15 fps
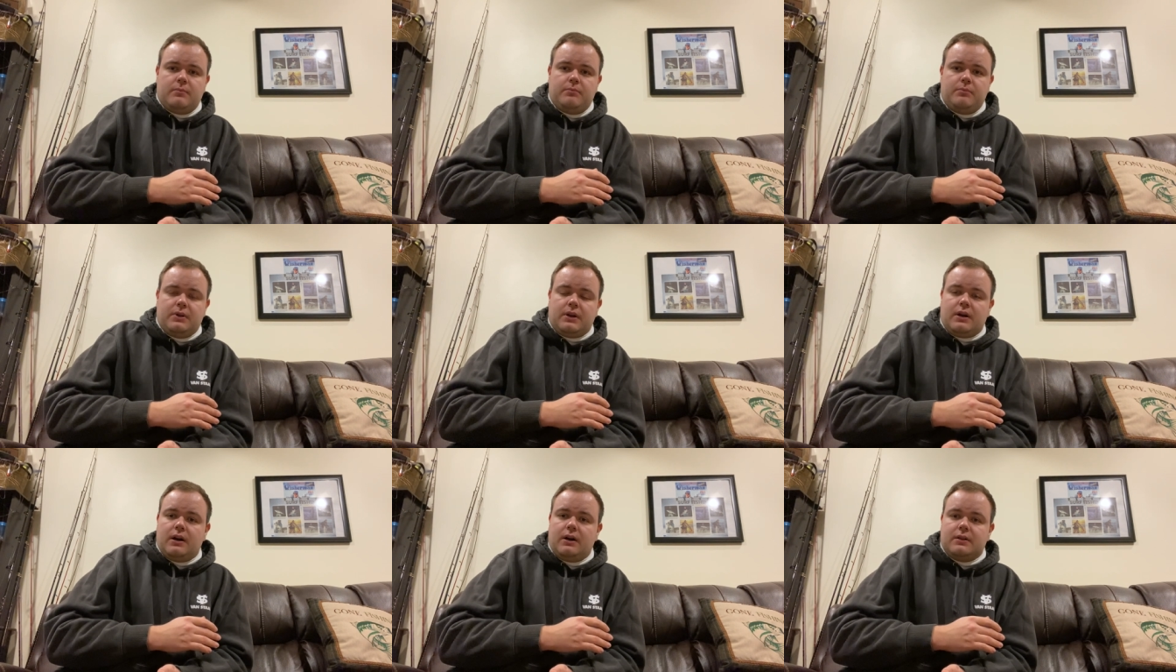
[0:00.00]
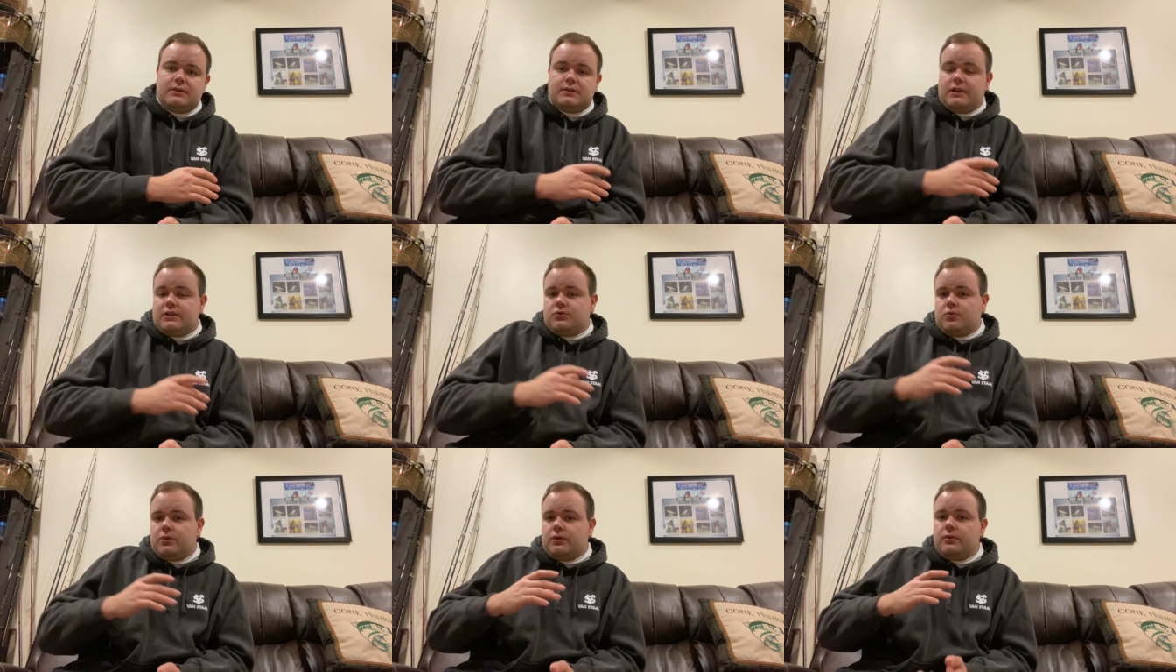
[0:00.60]
because
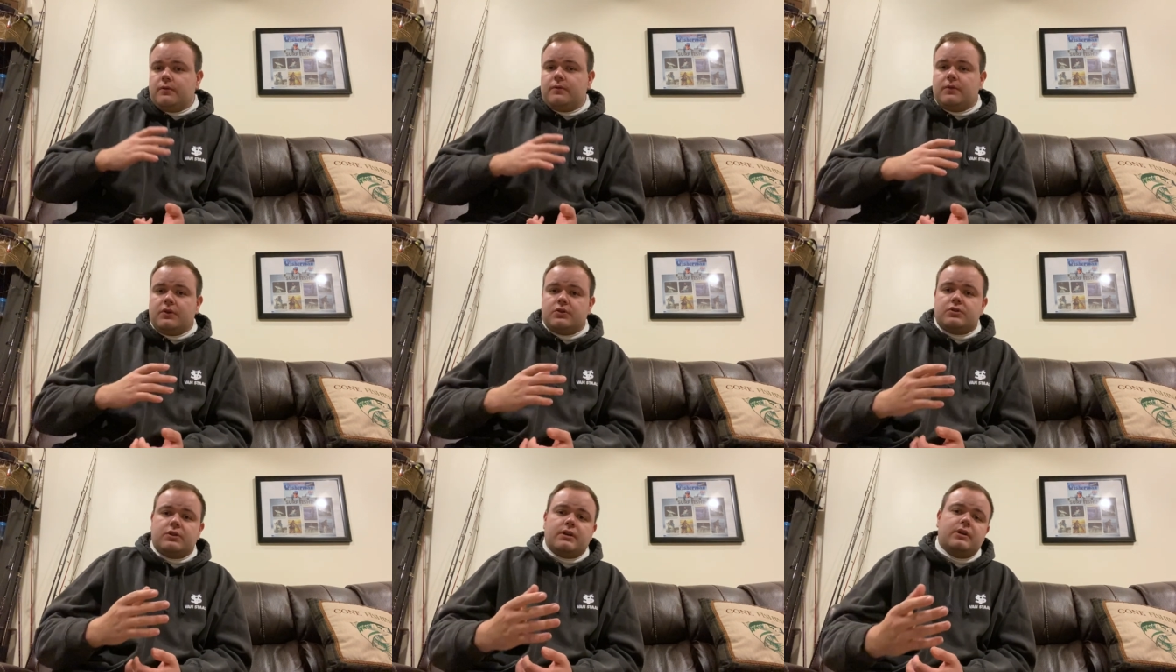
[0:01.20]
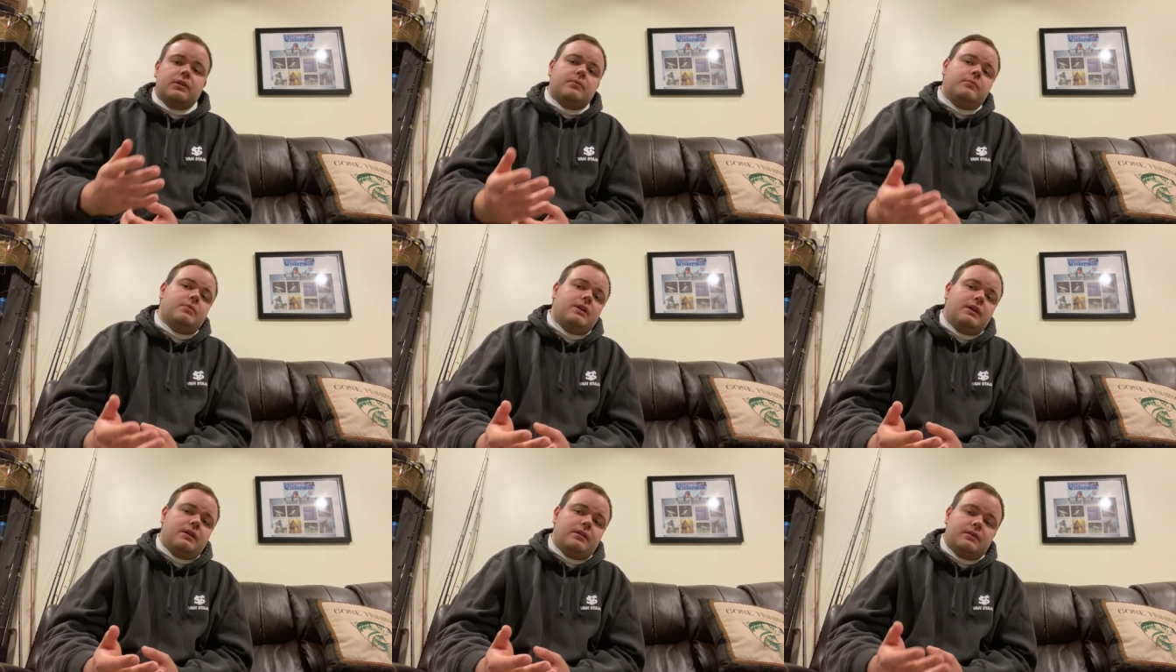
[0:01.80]
that's where the fish are going to
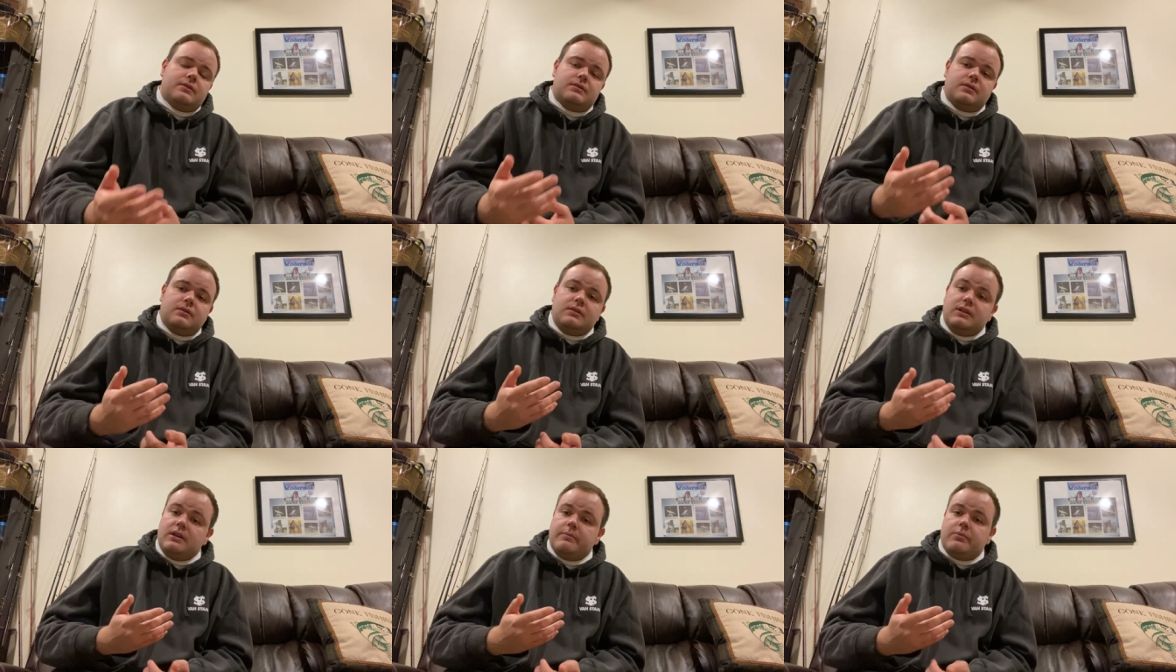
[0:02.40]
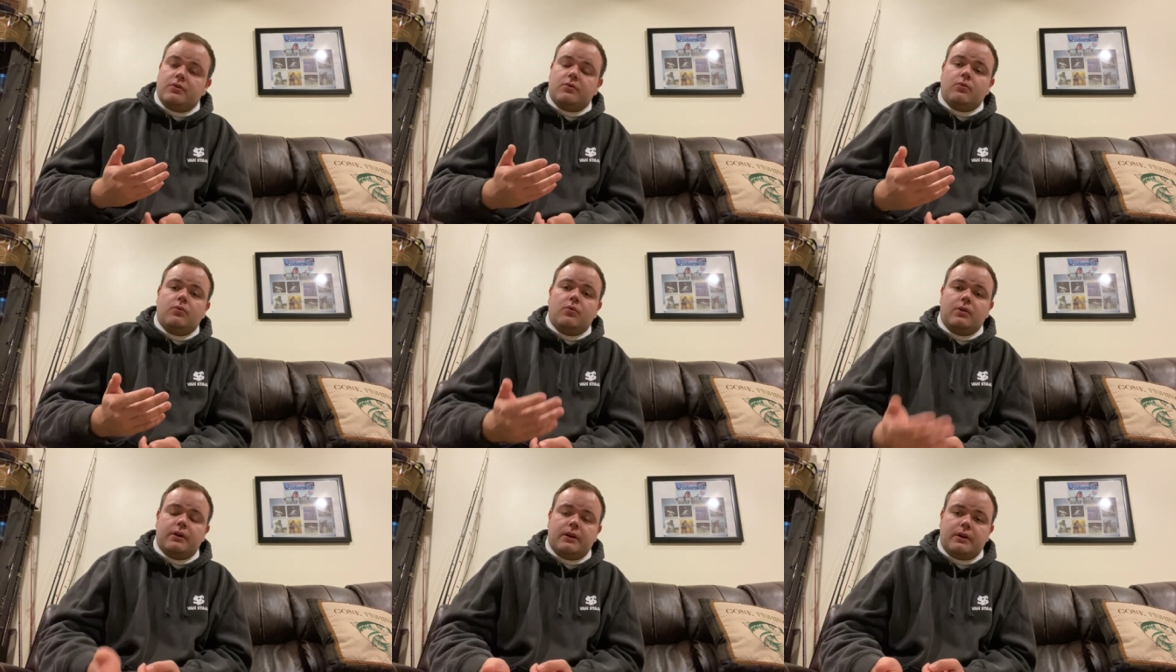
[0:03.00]
be. It's the deeper
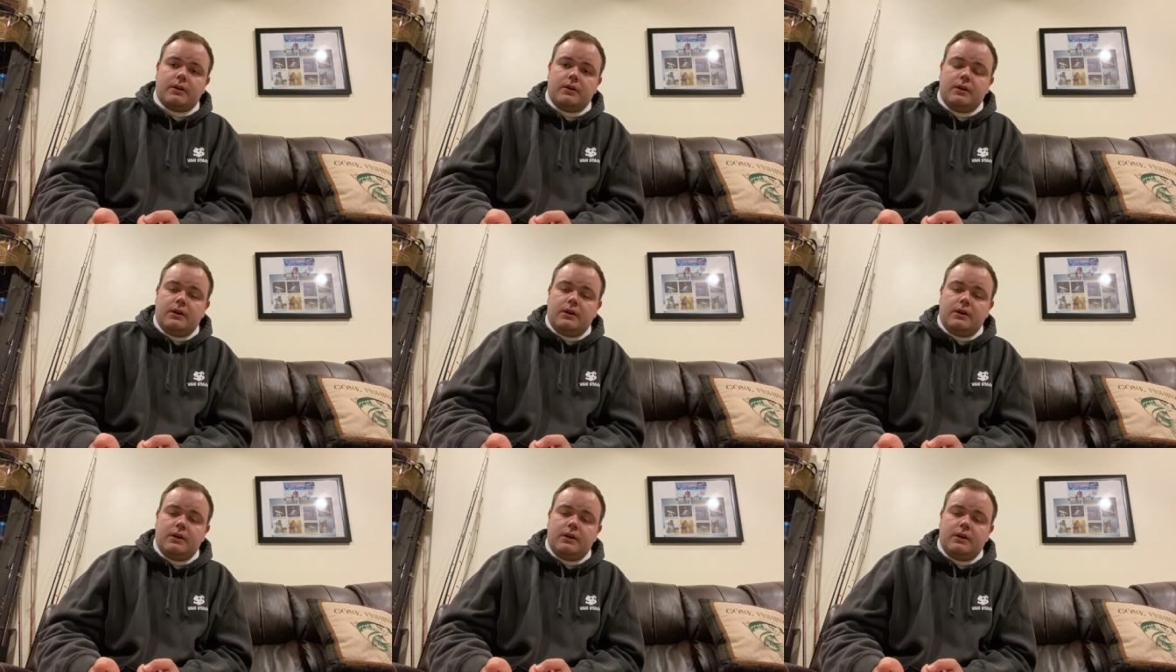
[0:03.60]
water.